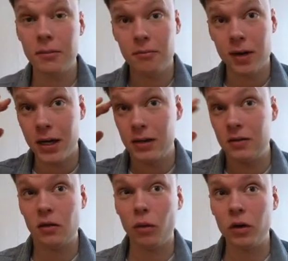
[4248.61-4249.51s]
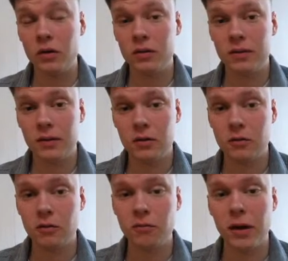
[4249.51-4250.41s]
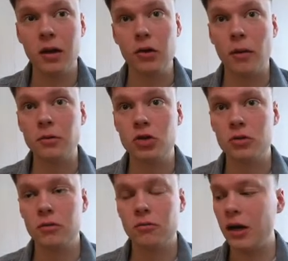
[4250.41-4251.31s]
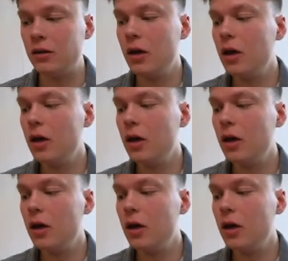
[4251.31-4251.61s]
mind is always sort of by adoption, right?